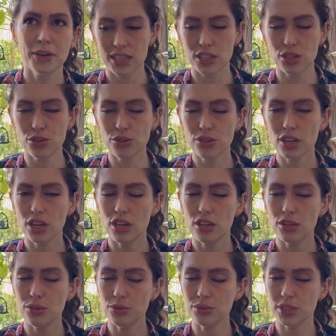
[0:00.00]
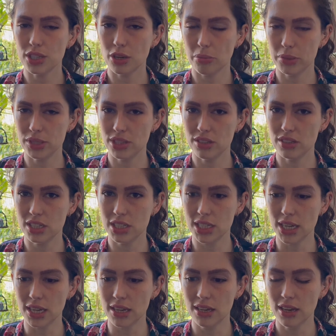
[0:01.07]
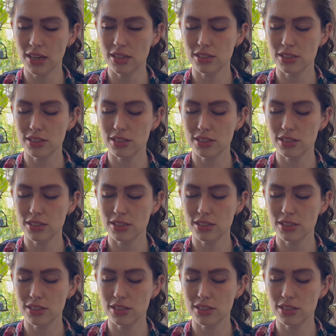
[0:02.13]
You're not going to lose the opportunity